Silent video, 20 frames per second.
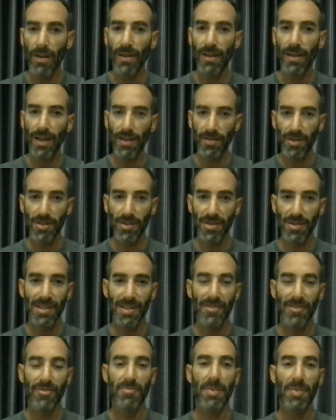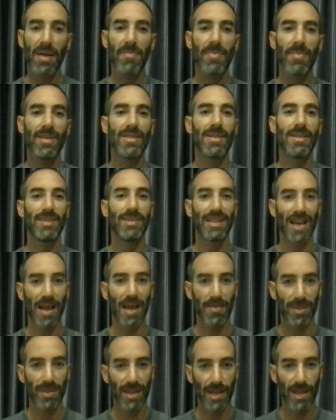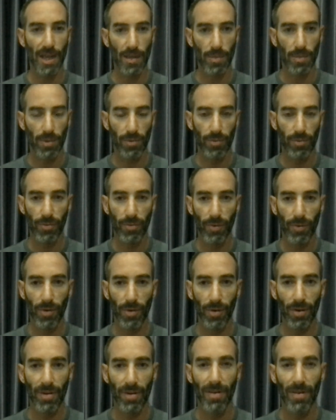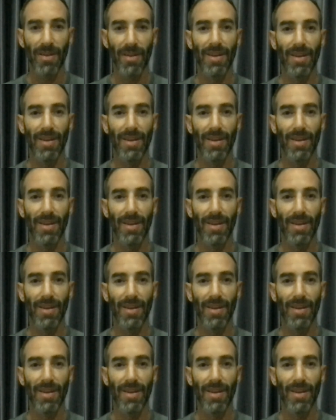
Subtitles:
give yourself maybe some time the day before